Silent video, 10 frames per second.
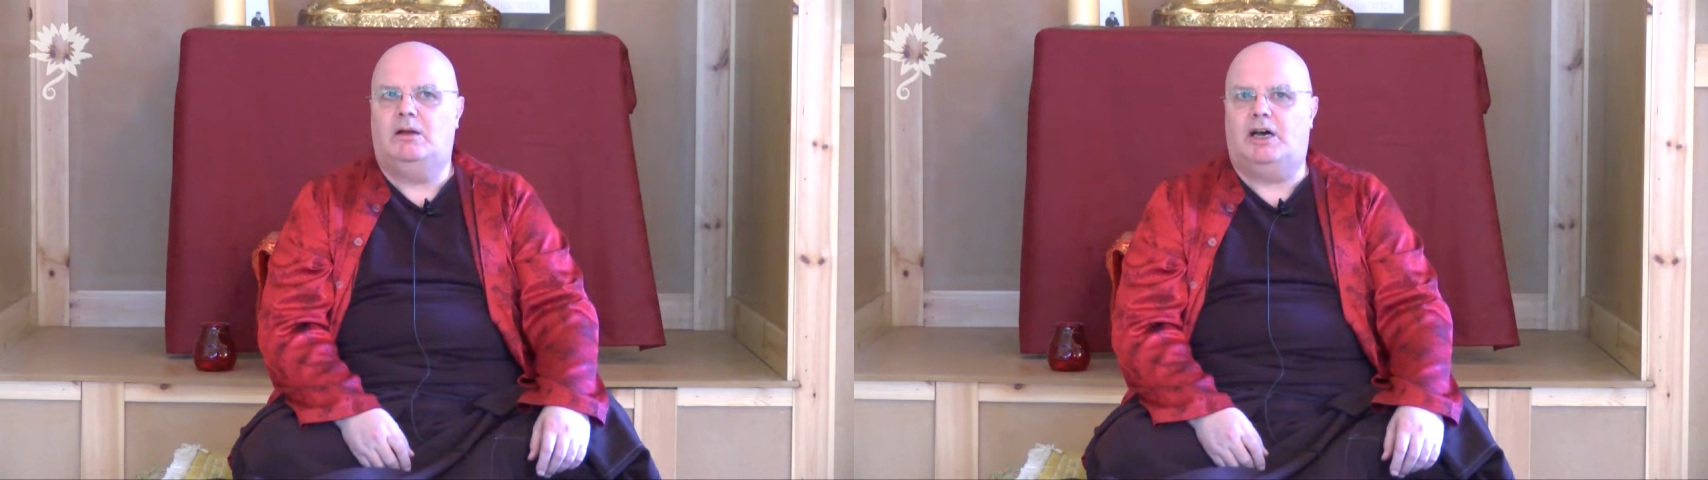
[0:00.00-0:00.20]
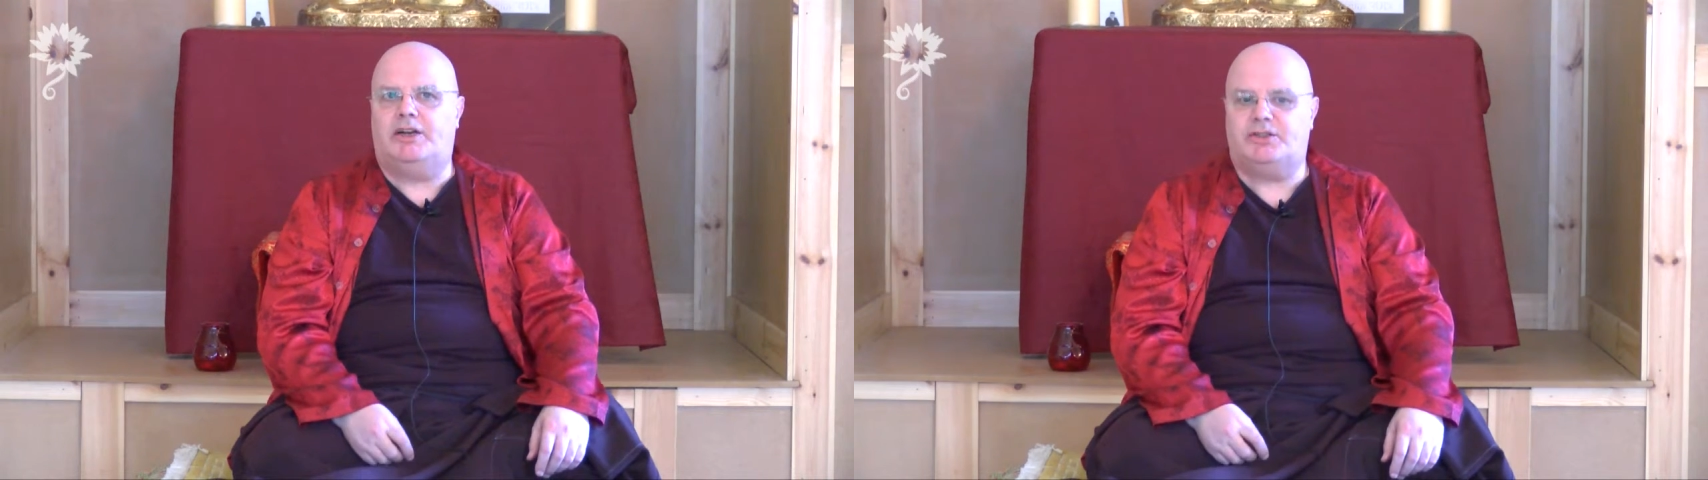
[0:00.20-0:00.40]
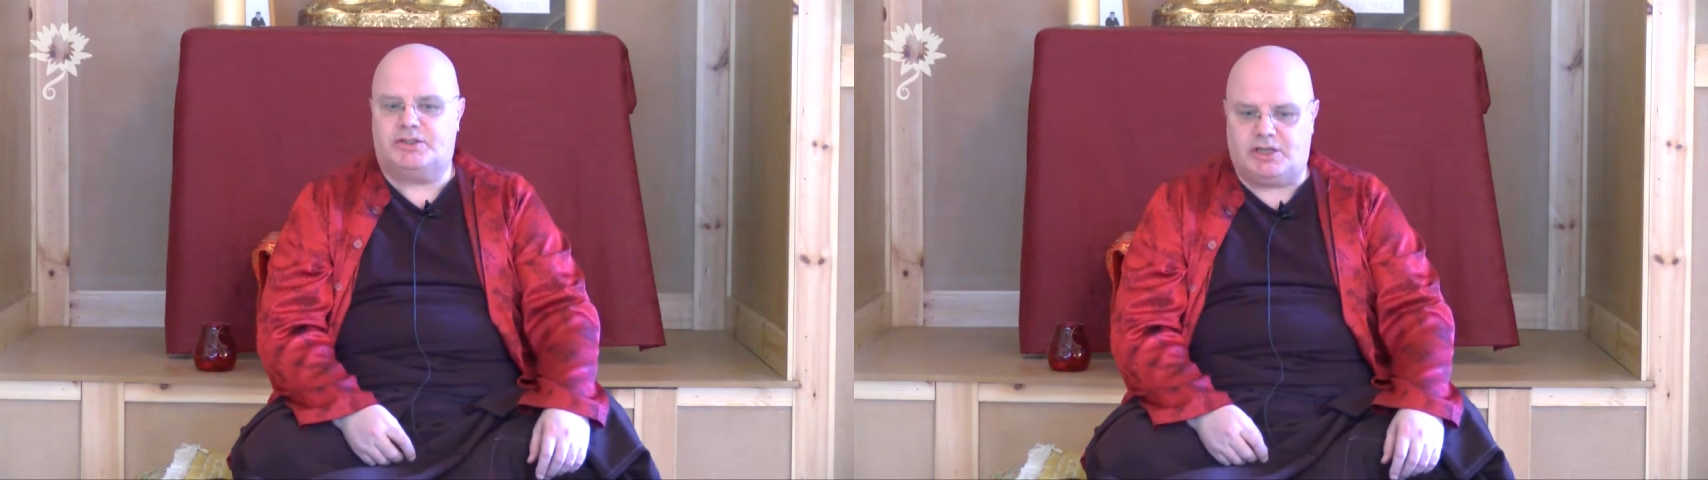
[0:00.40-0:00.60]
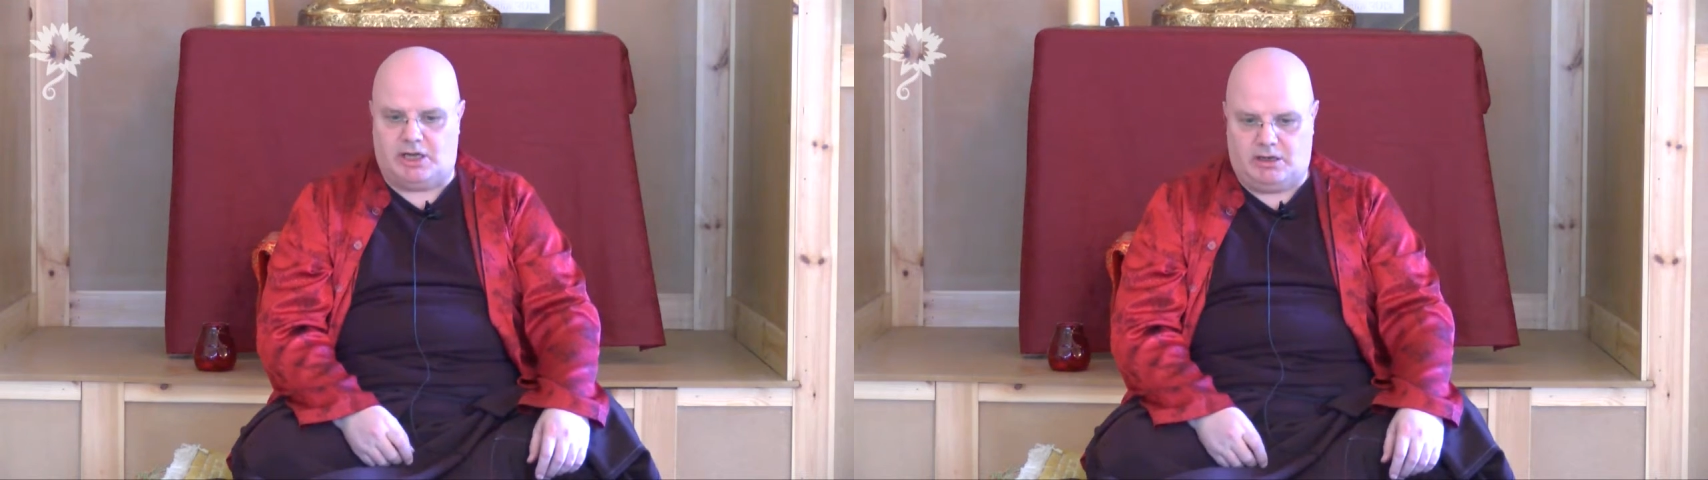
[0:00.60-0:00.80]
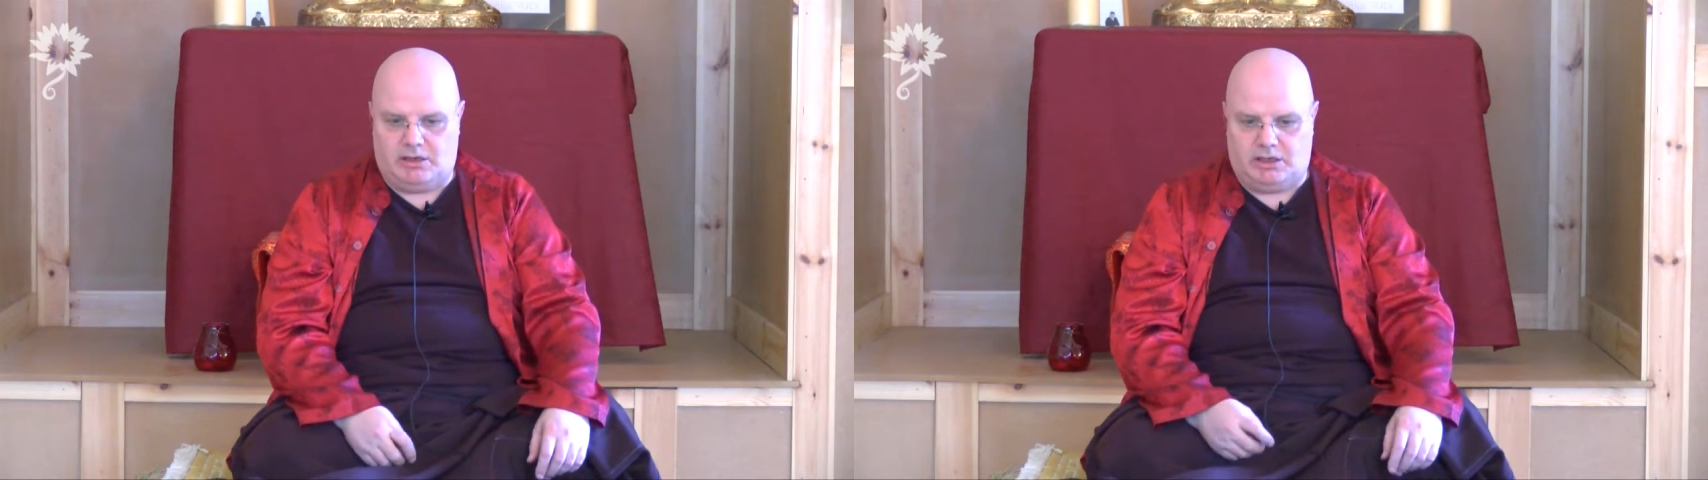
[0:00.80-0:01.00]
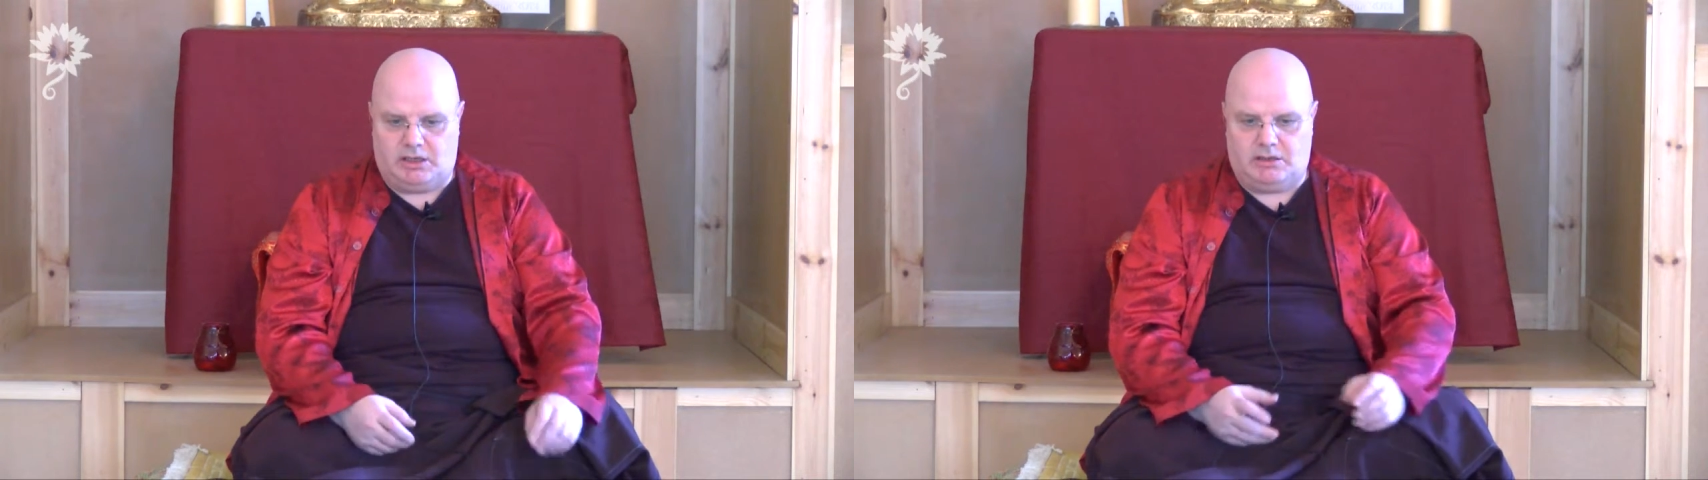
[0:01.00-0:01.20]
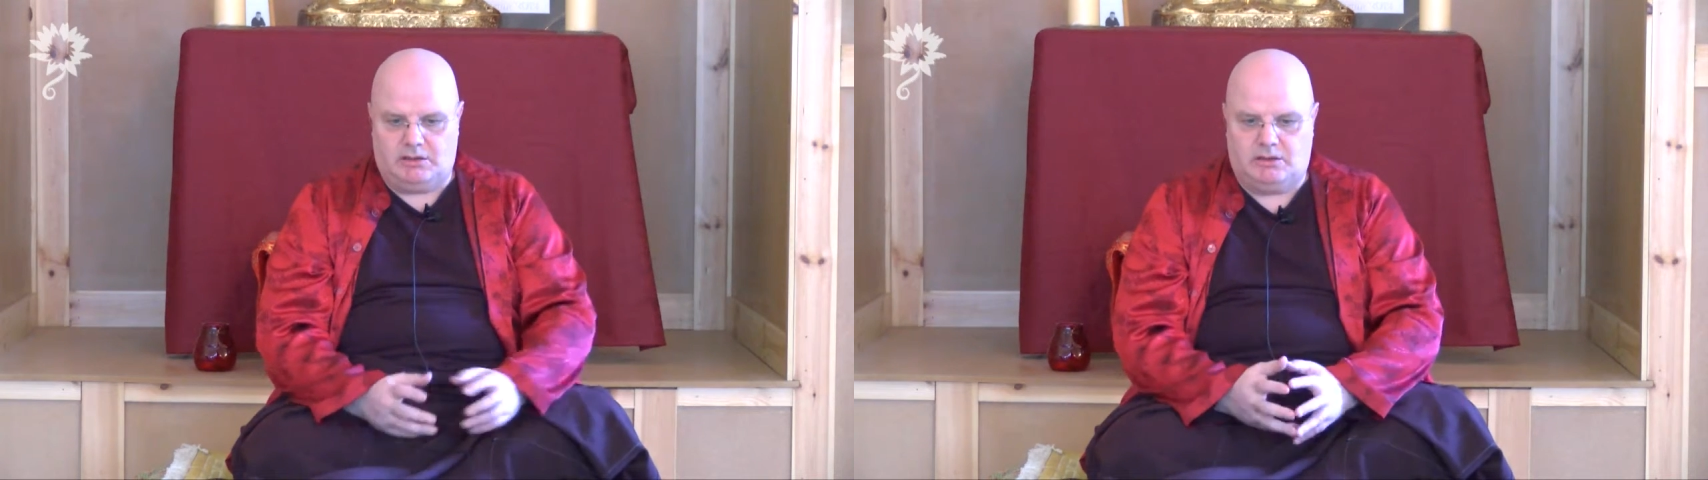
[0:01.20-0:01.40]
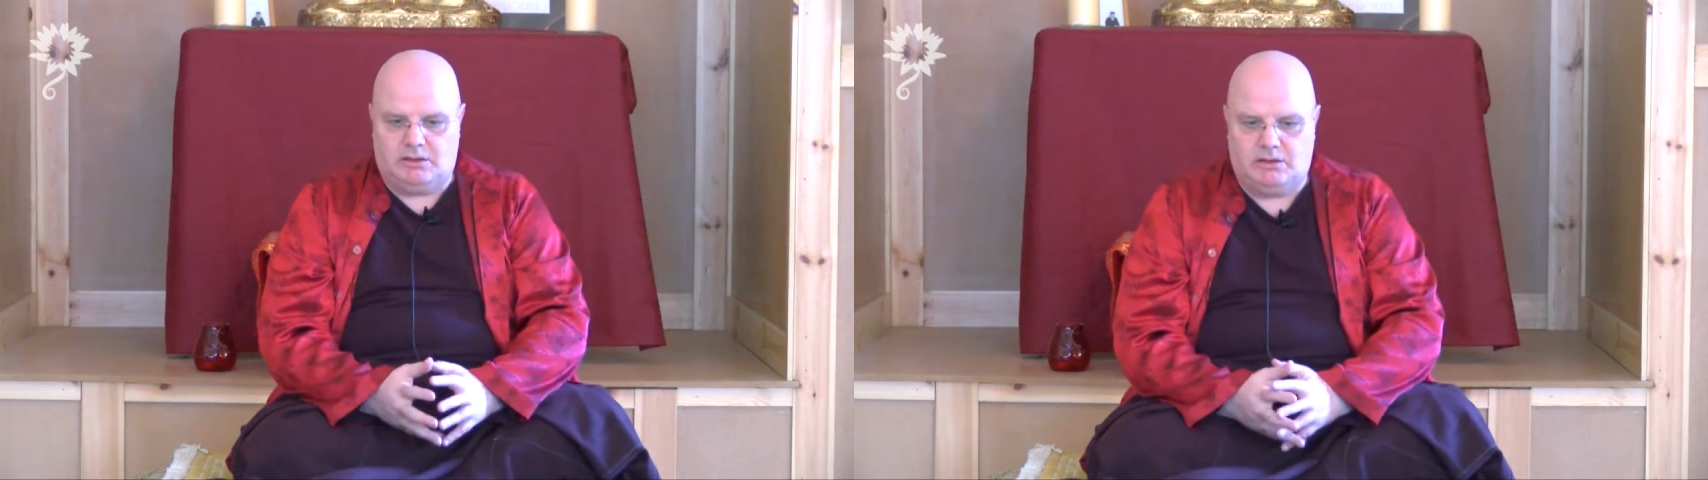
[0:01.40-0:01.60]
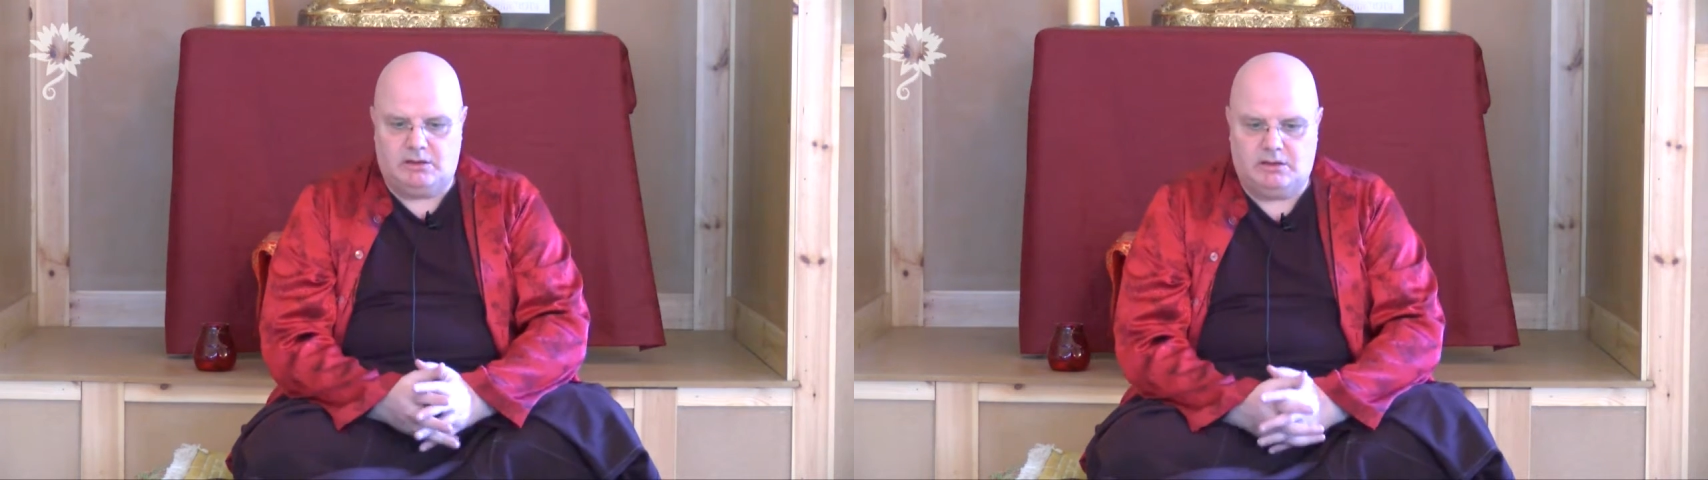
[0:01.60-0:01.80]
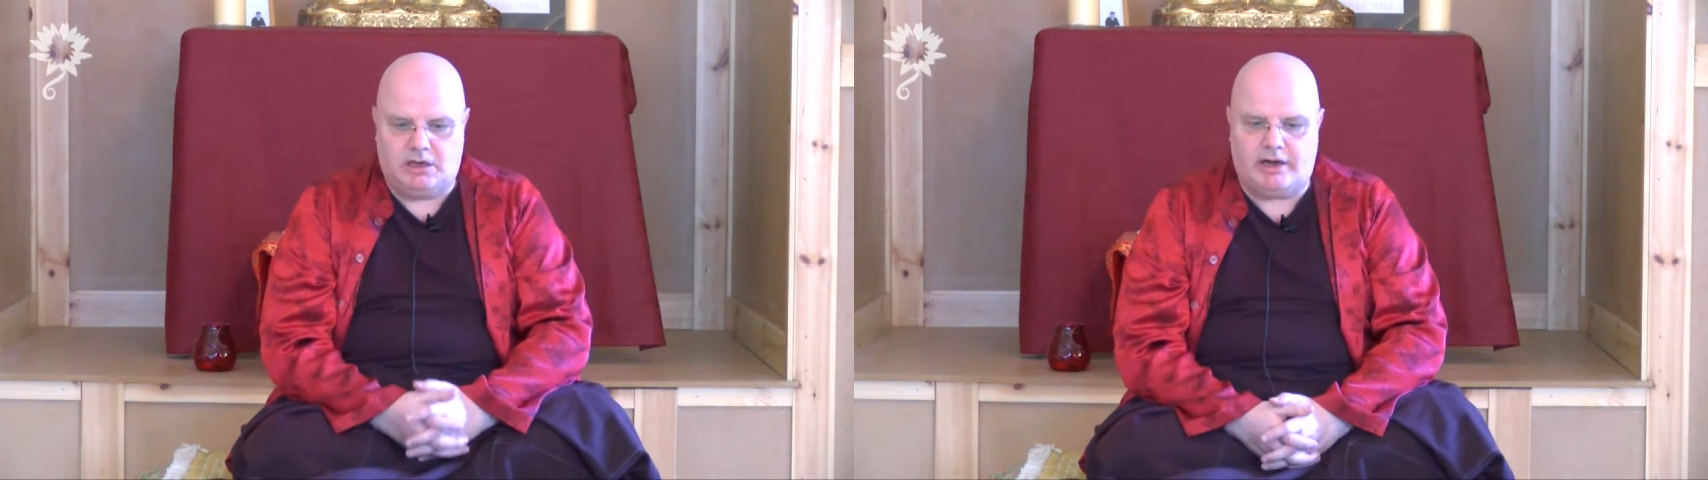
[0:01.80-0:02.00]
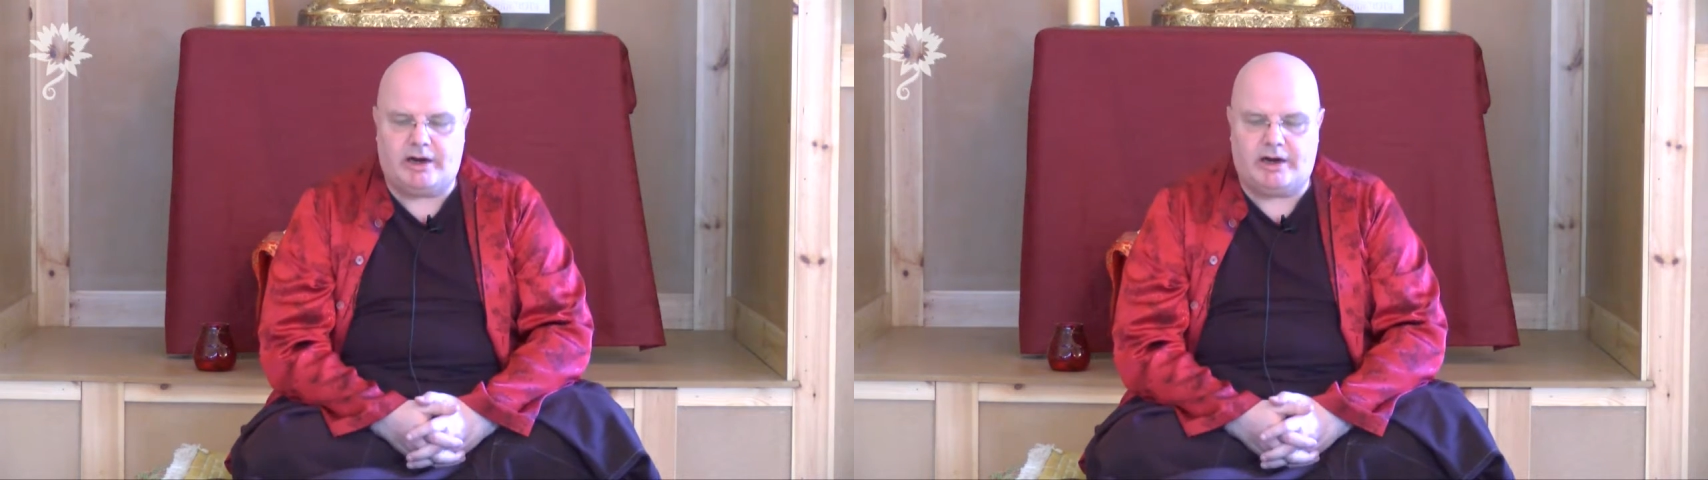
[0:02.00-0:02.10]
understand that our